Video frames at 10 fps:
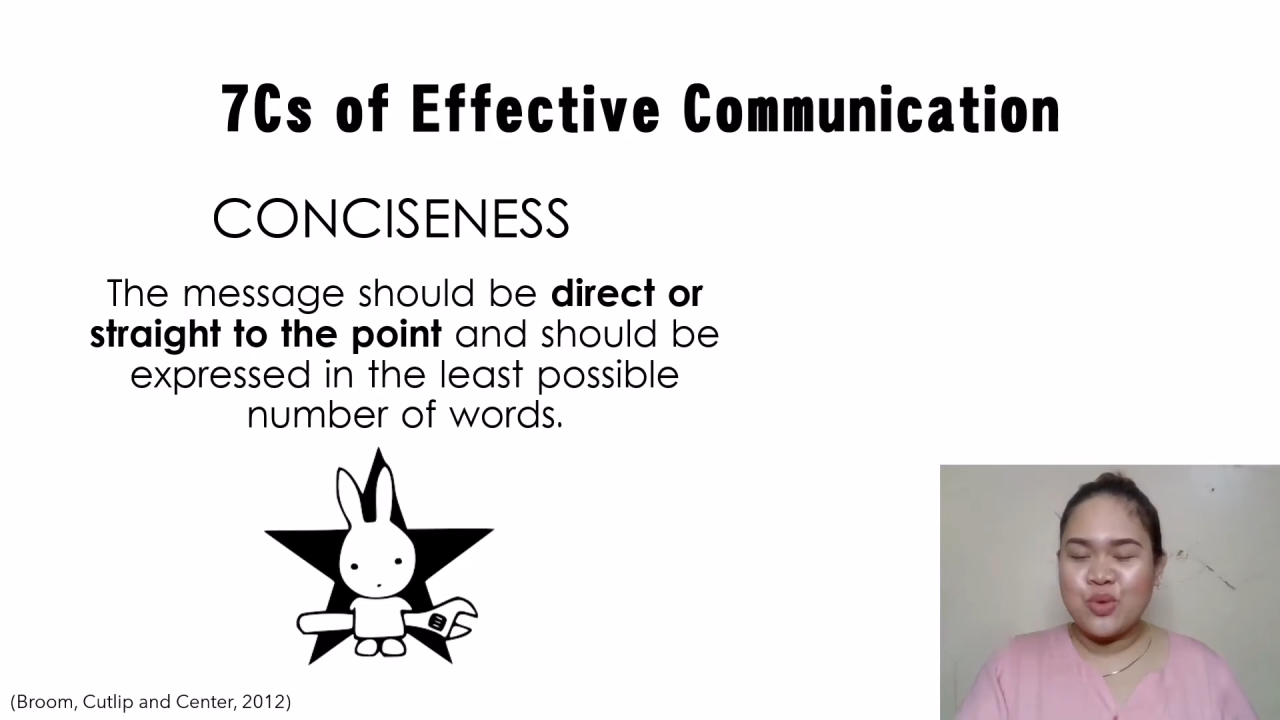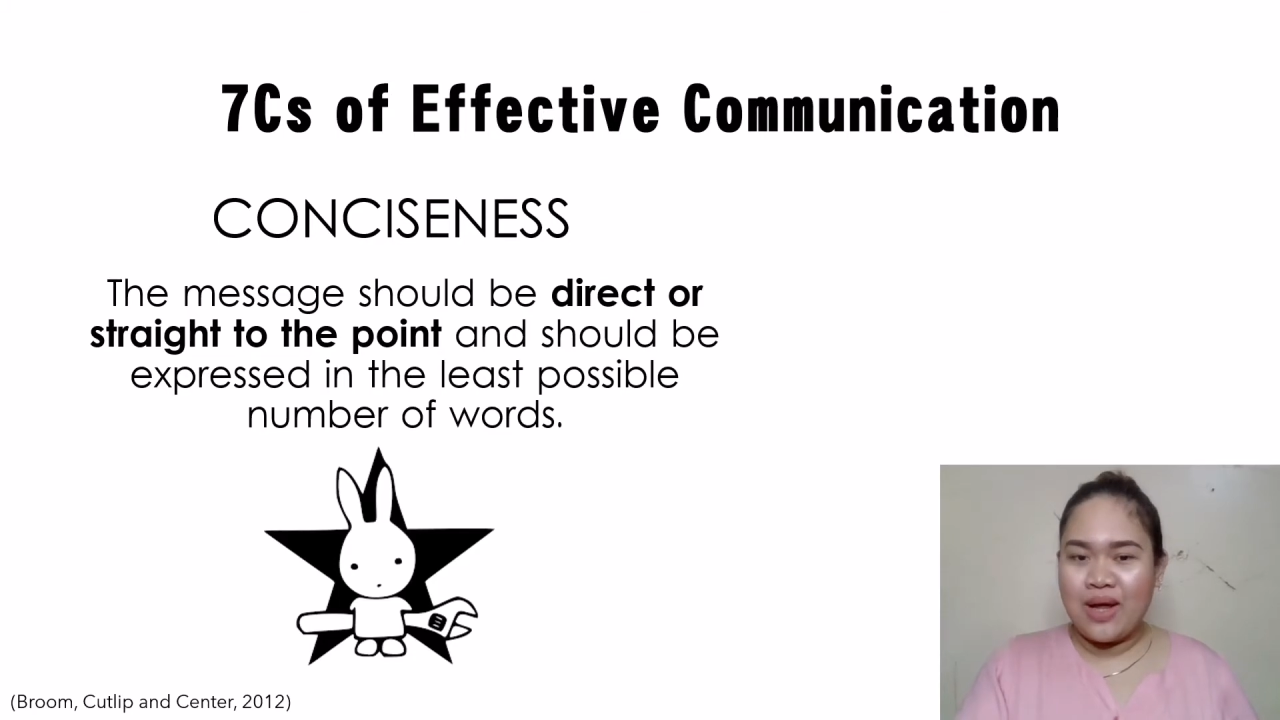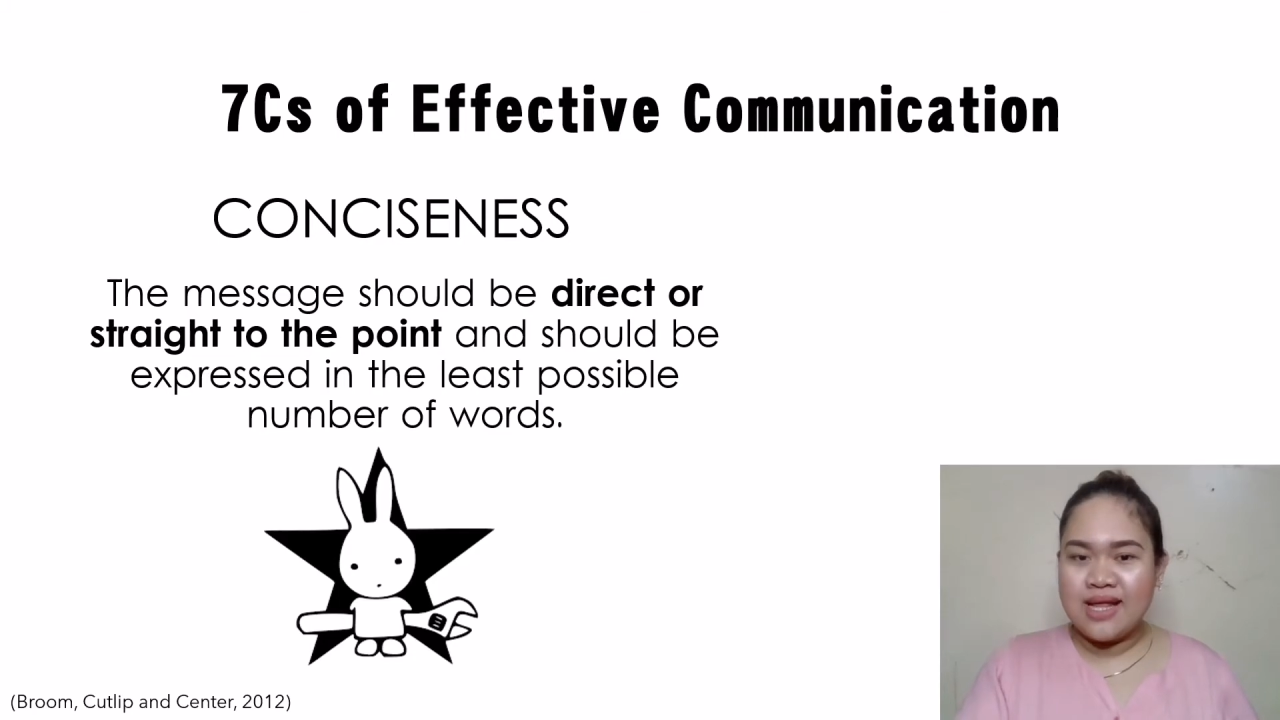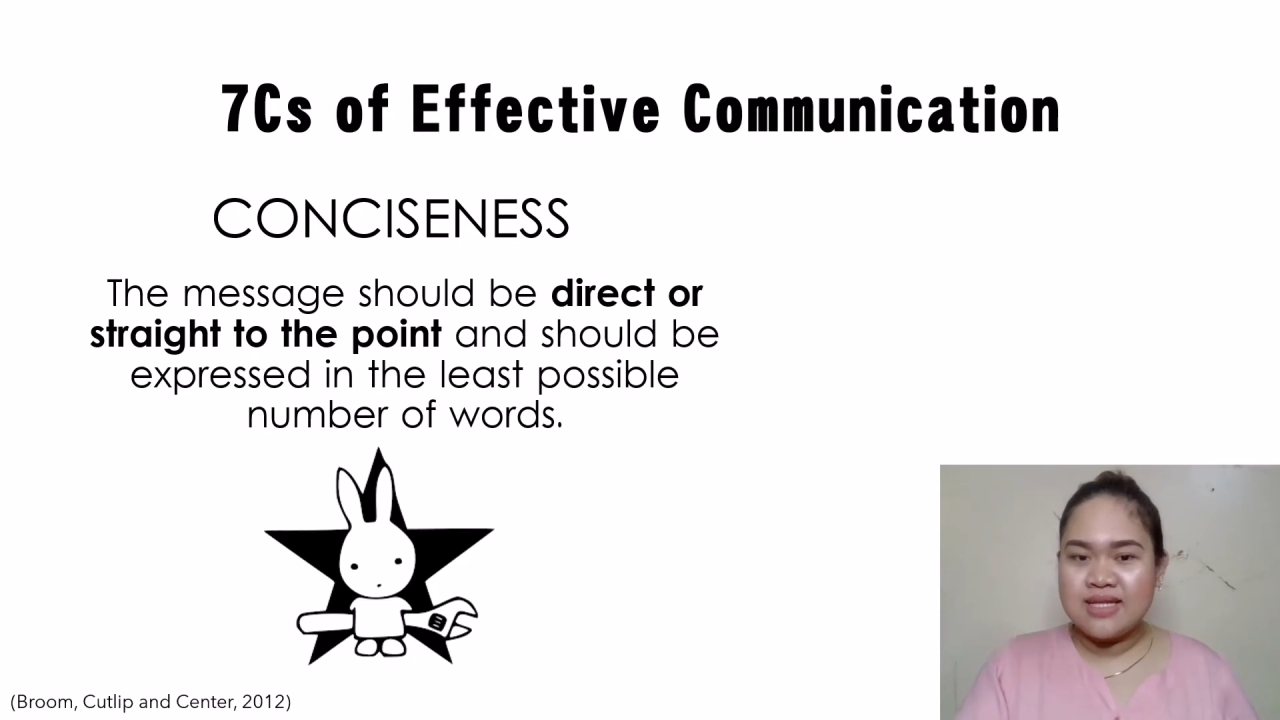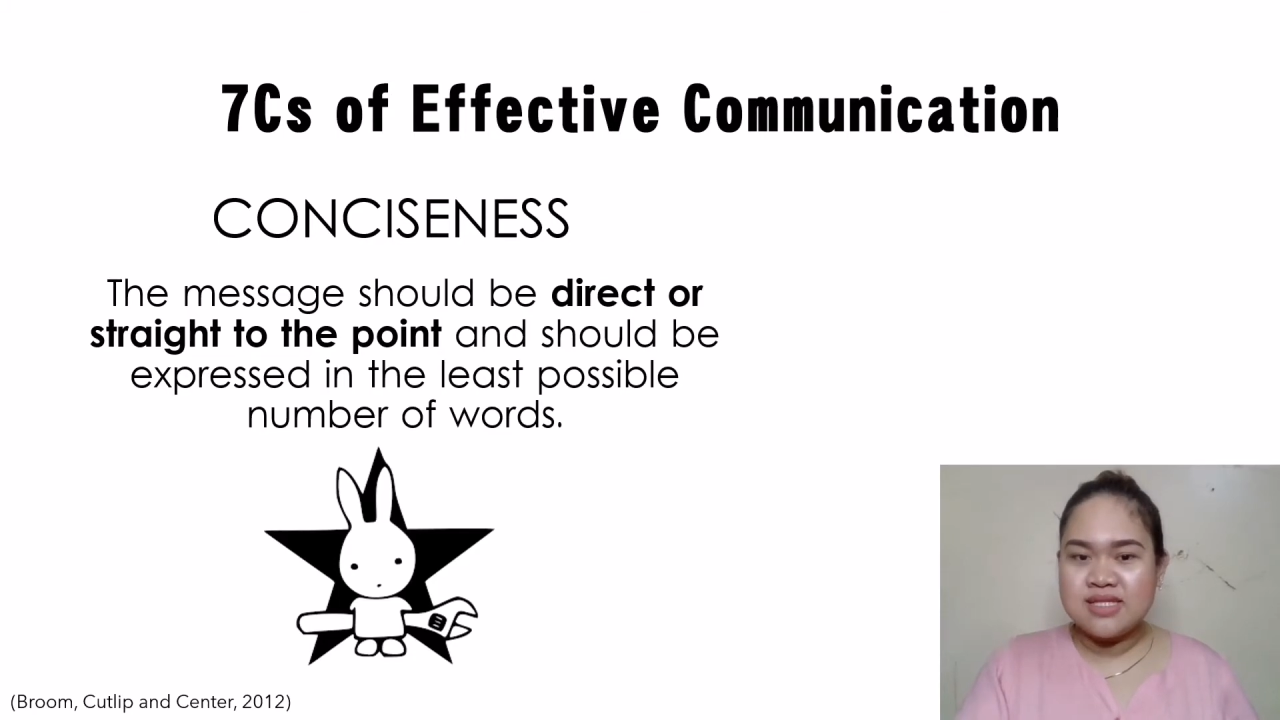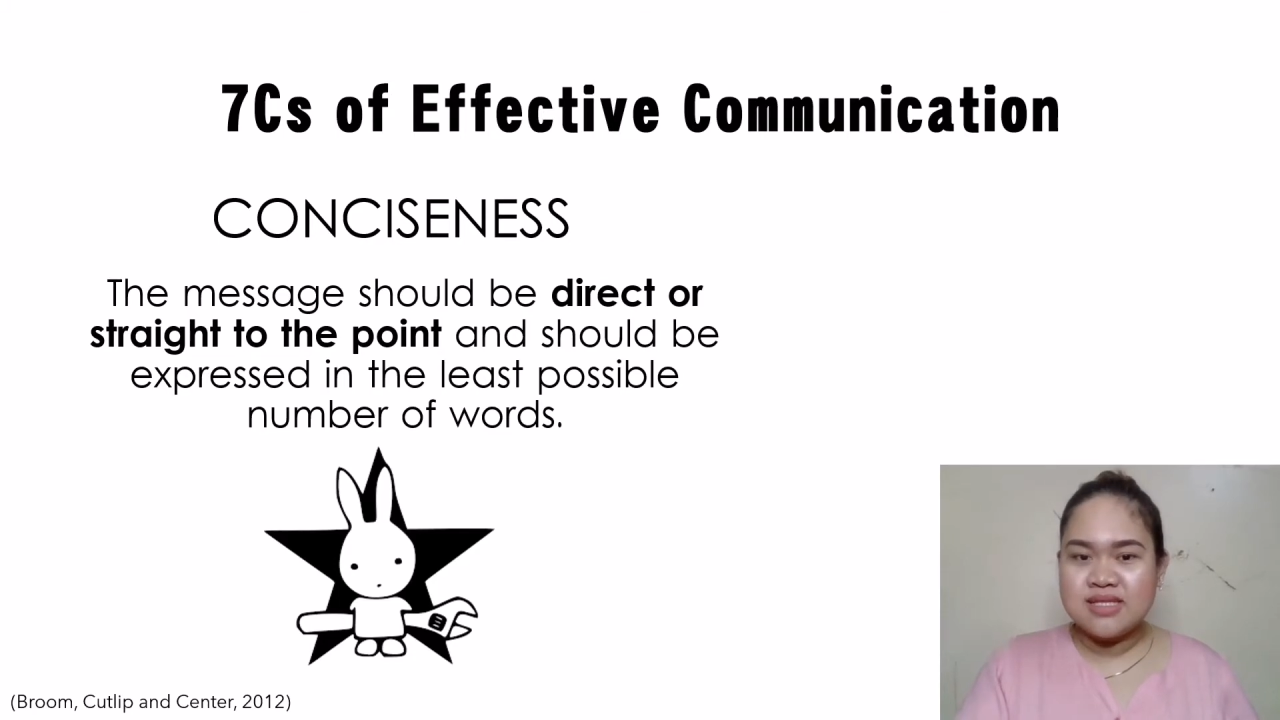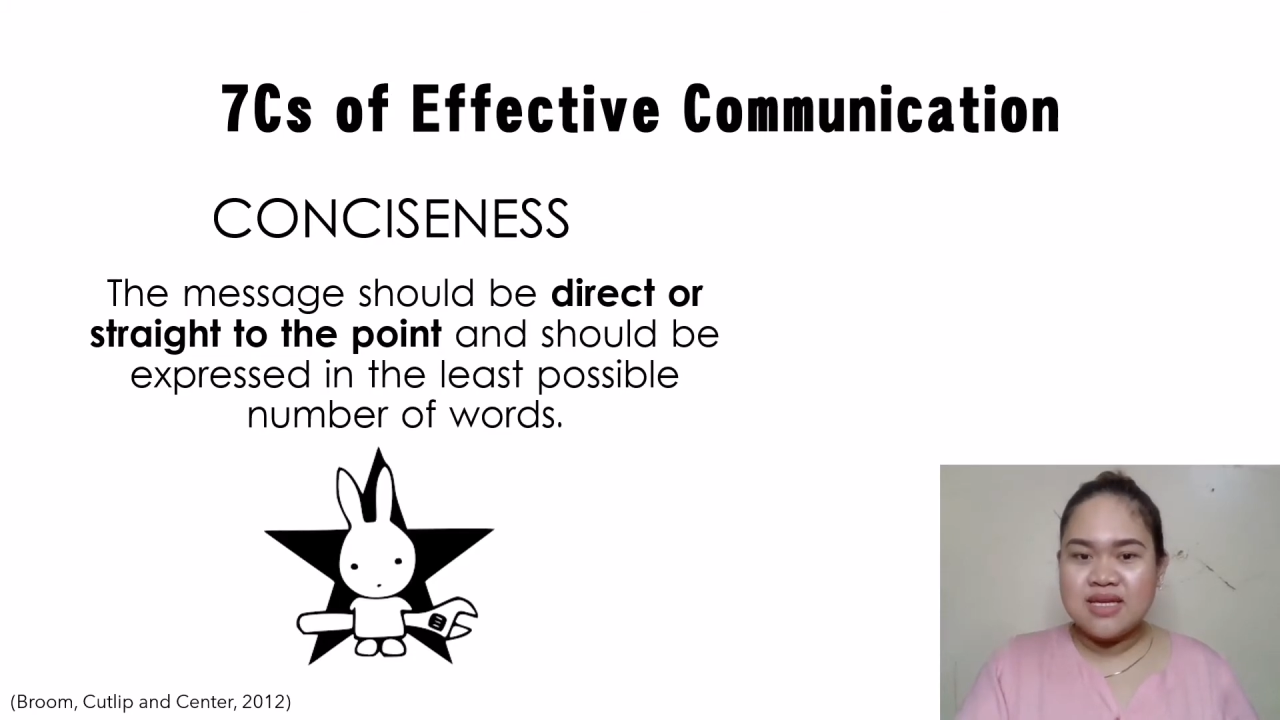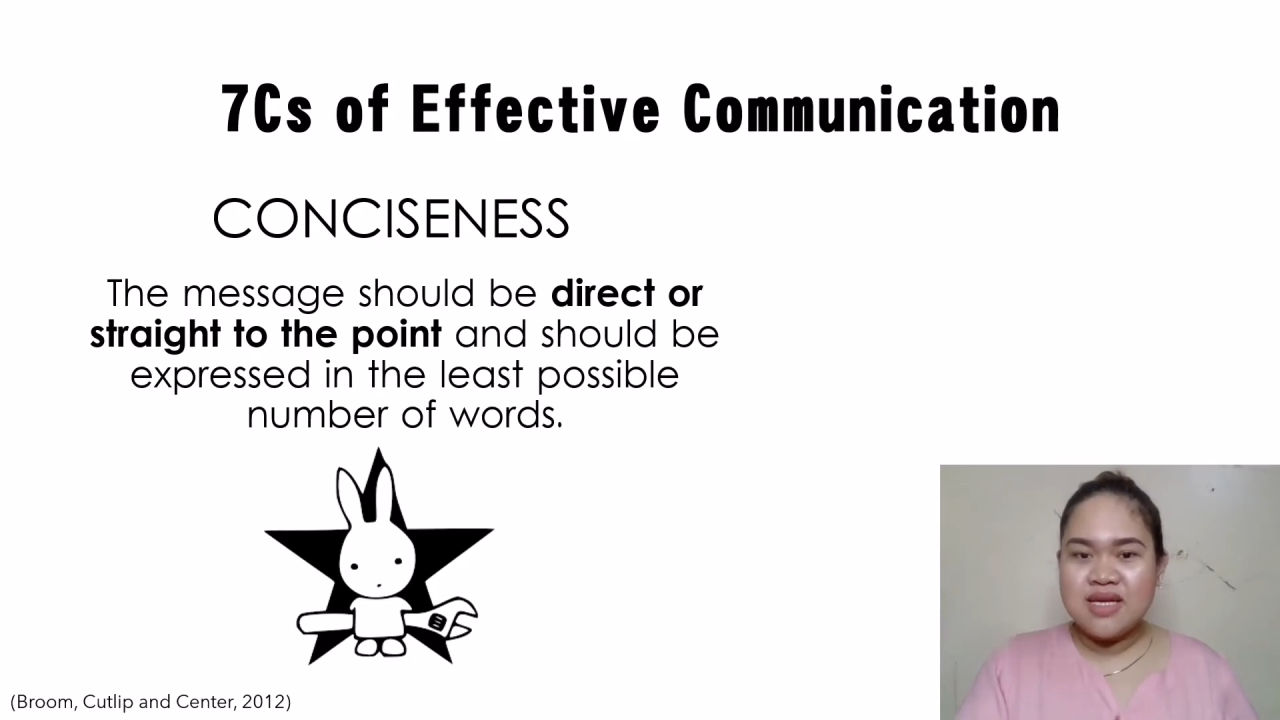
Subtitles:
once,